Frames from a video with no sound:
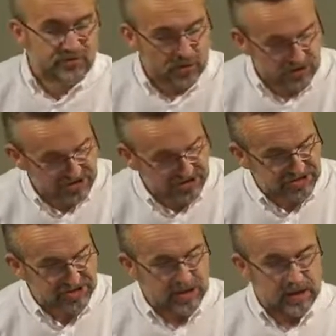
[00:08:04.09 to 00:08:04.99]

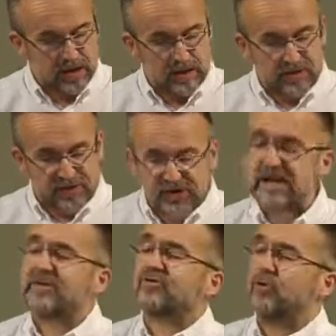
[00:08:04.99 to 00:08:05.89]
verses
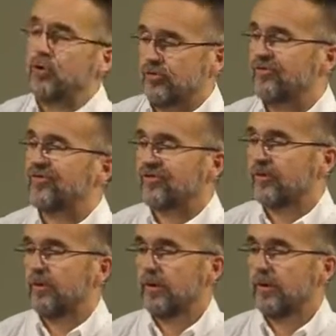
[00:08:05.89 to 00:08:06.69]
three truths